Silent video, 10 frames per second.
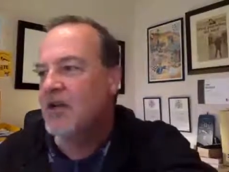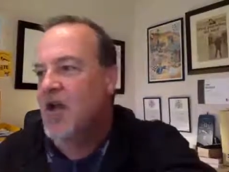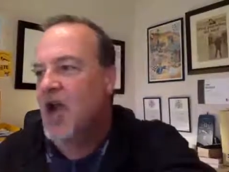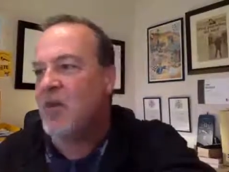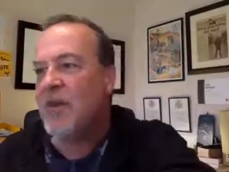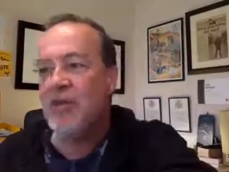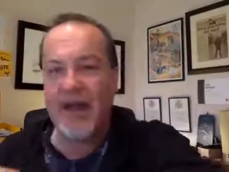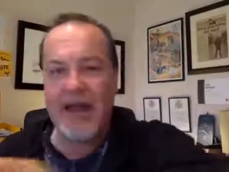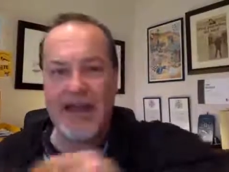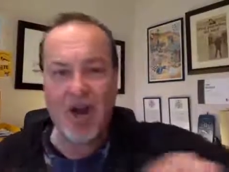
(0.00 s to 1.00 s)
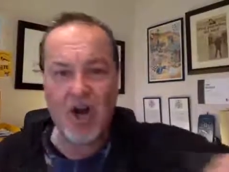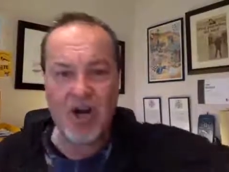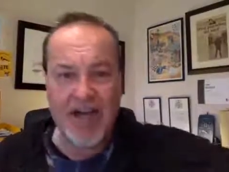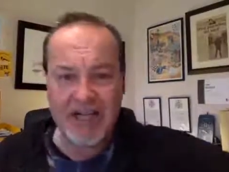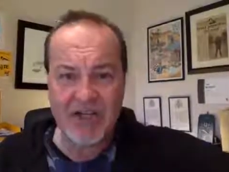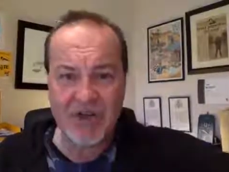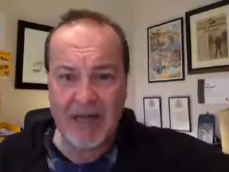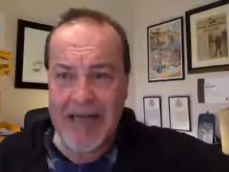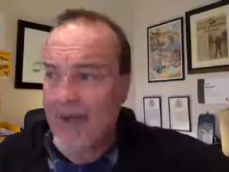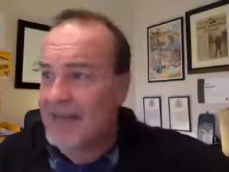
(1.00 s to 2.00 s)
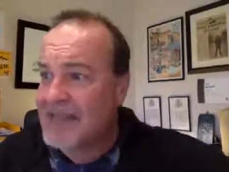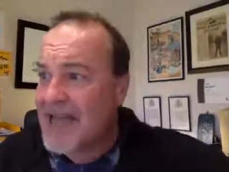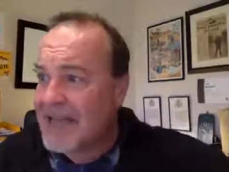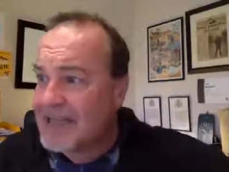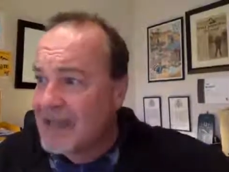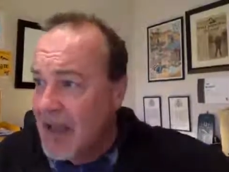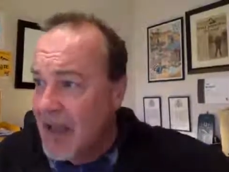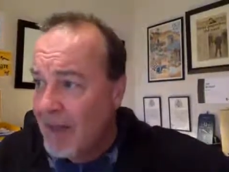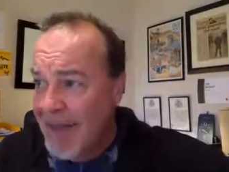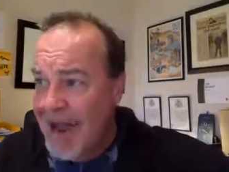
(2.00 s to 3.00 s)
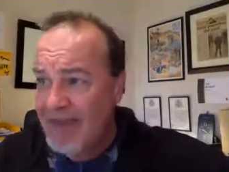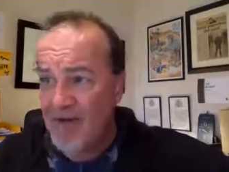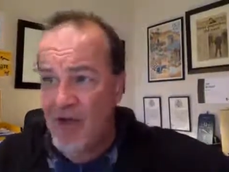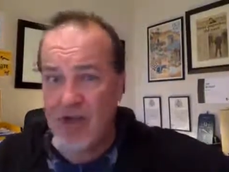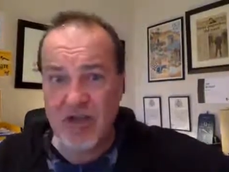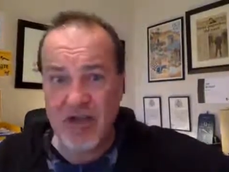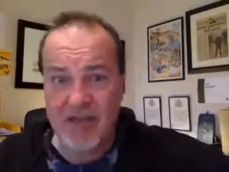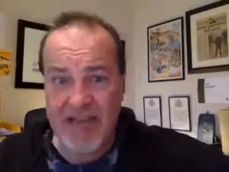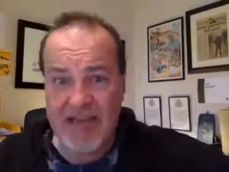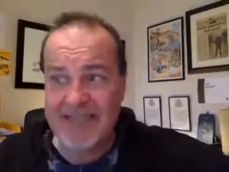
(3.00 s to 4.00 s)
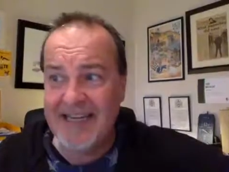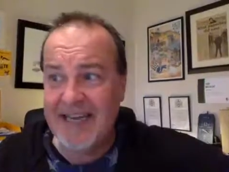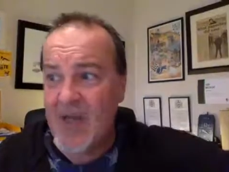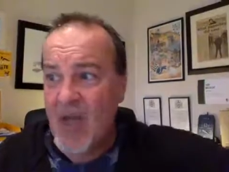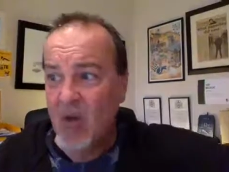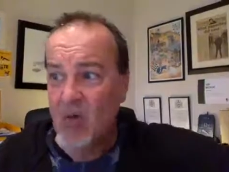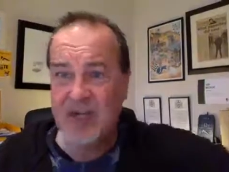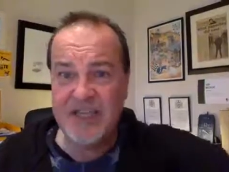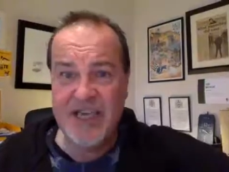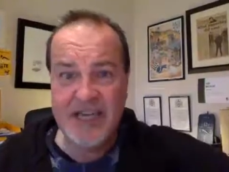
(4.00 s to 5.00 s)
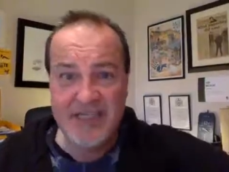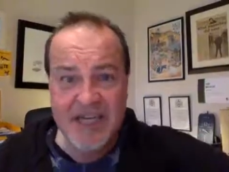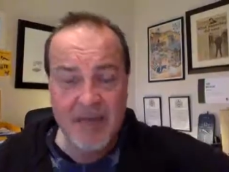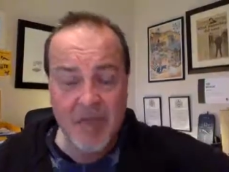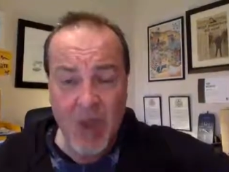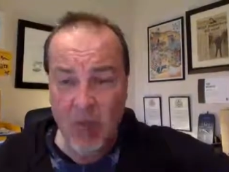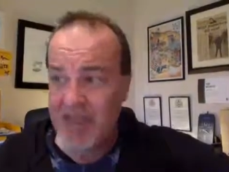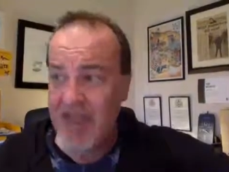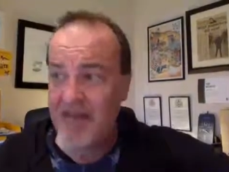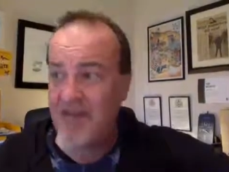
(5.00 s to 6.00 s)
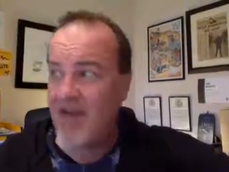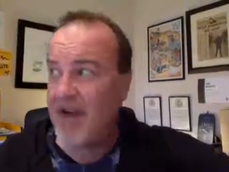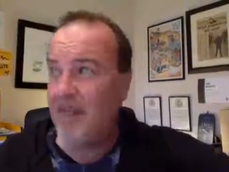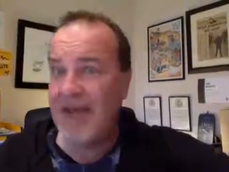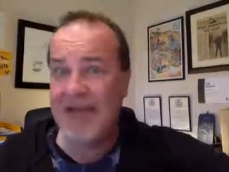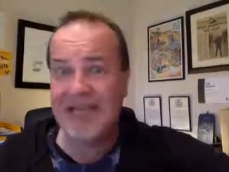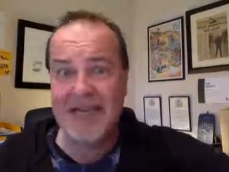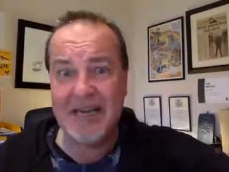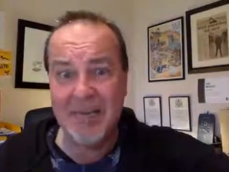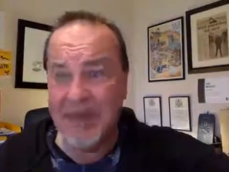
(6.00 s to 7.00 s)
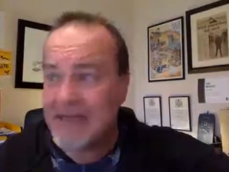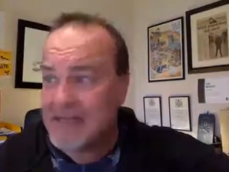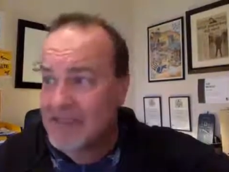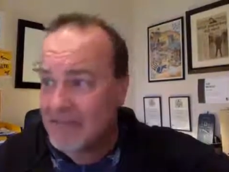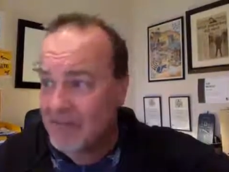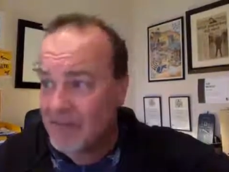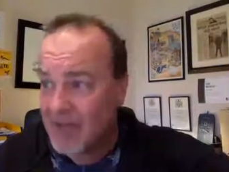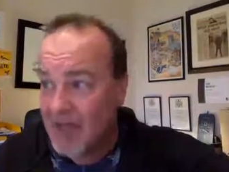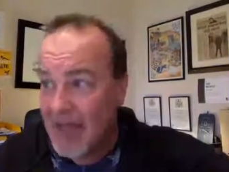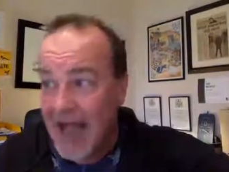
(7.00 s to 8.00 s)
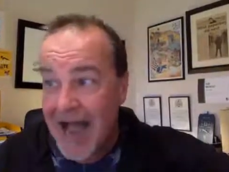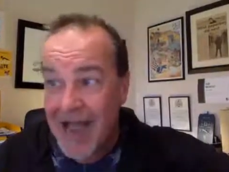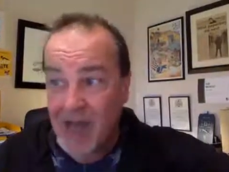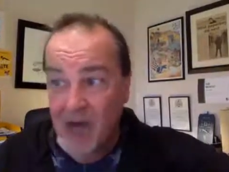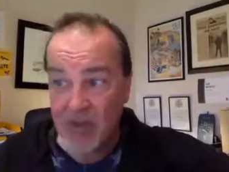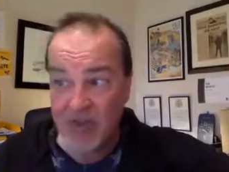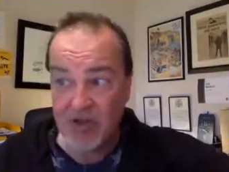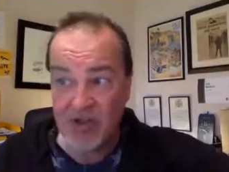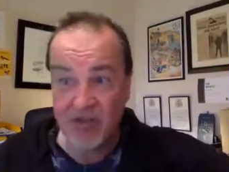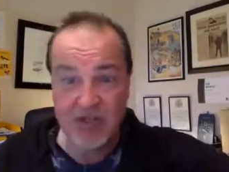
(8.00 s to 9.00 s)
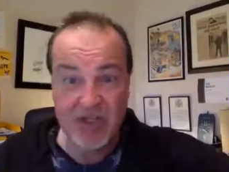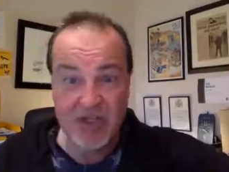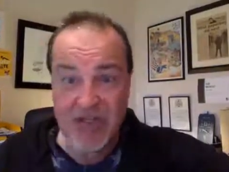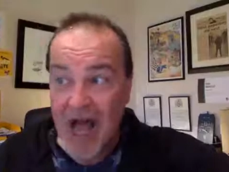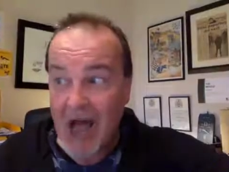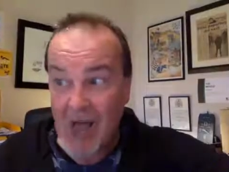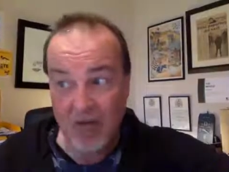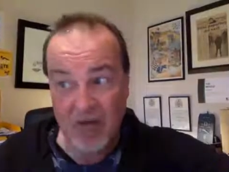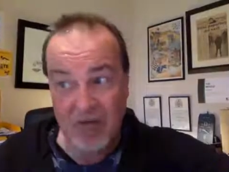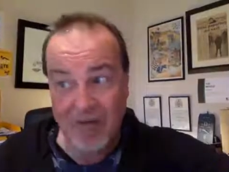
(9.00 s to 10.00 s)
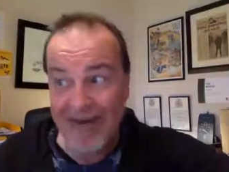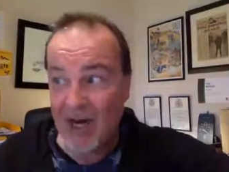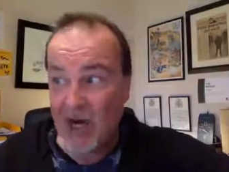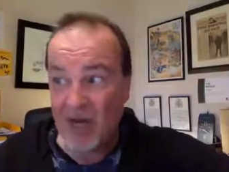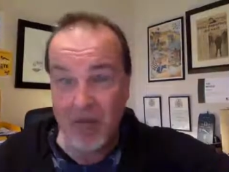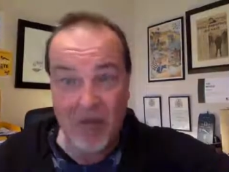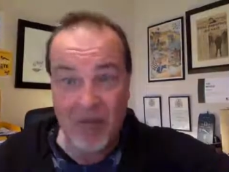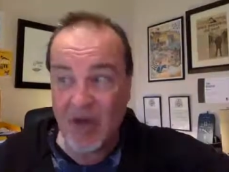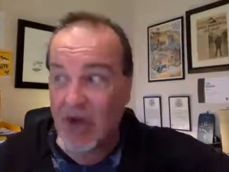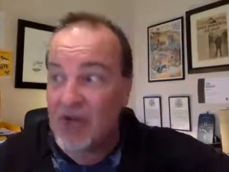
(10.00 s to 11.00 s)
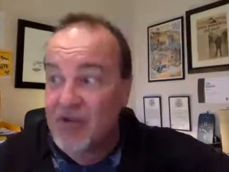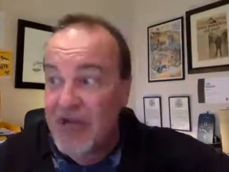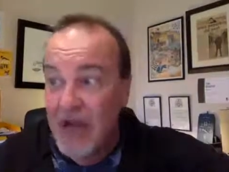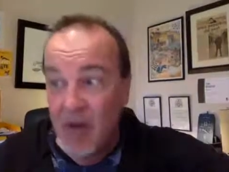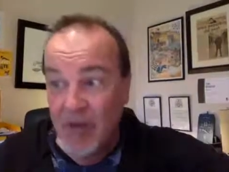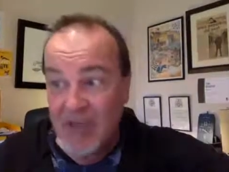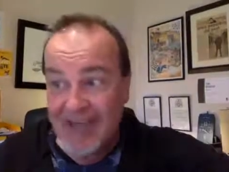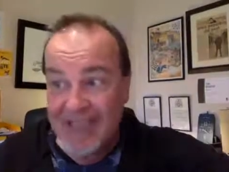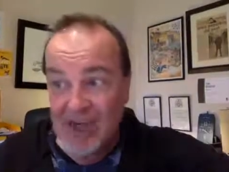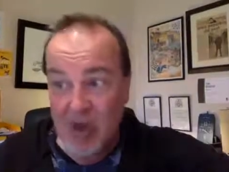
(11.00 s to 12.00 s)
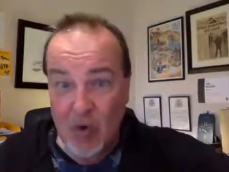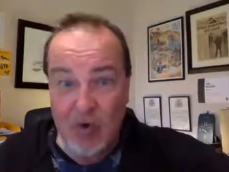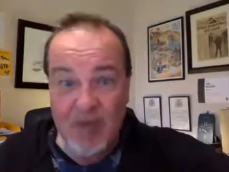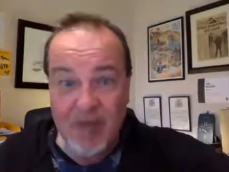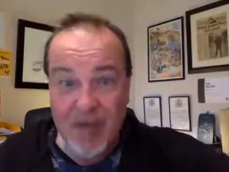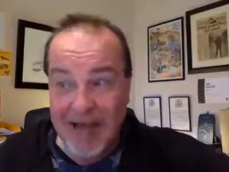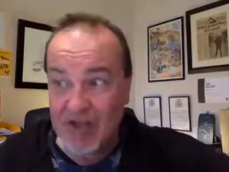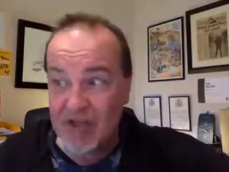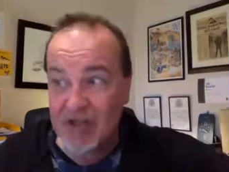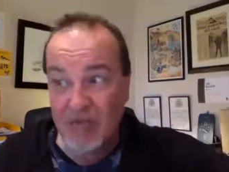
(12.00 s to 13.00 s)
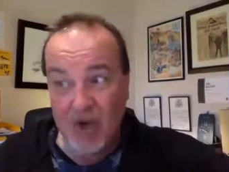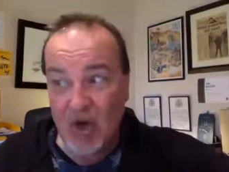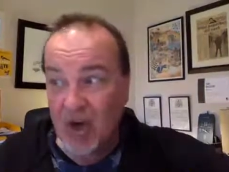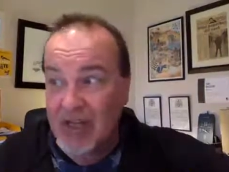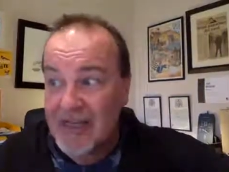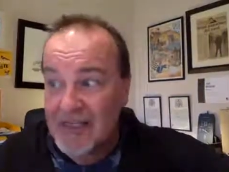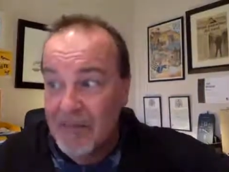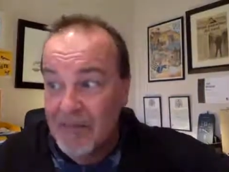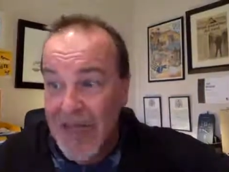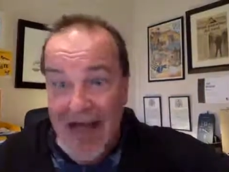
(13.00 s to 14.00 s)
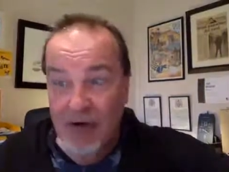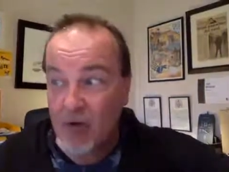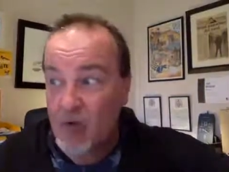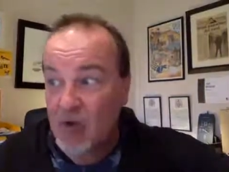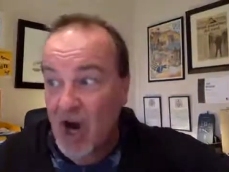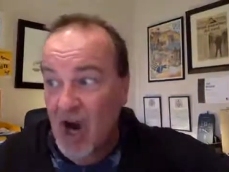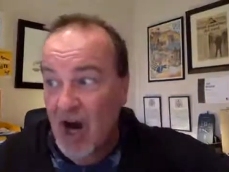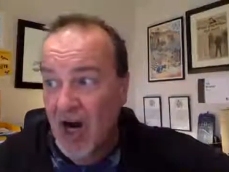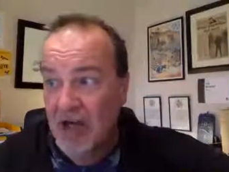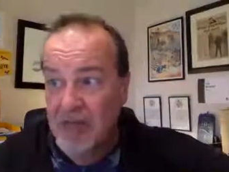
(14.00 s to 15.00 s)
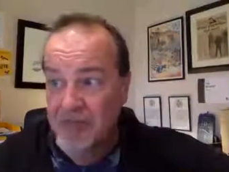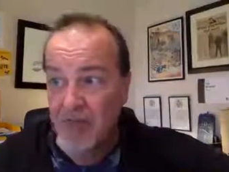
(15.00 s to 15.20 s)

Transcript: Now we were in her natural habitat. My views of Leslie were changing with every passing minute. I'd always thought she was just a lovely big girl from up the country with nice clothes from Anderson Macaulay's and her own car.